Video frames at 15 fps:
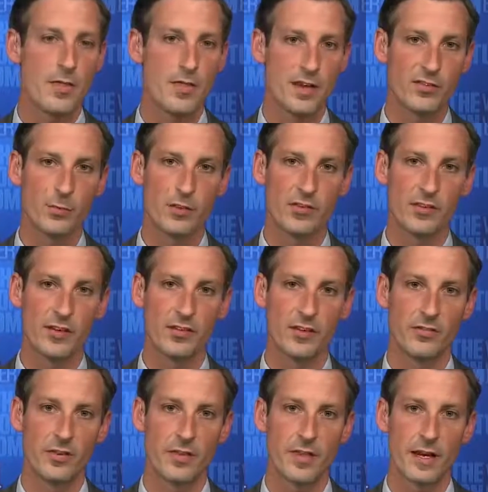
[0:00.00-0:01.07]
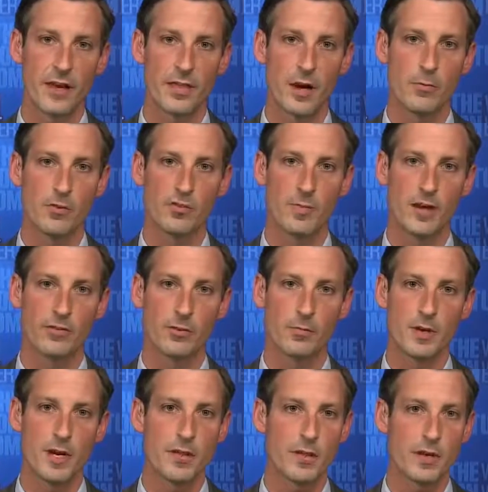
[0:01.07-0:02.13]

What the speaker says: This was a decision that I thought was best for me.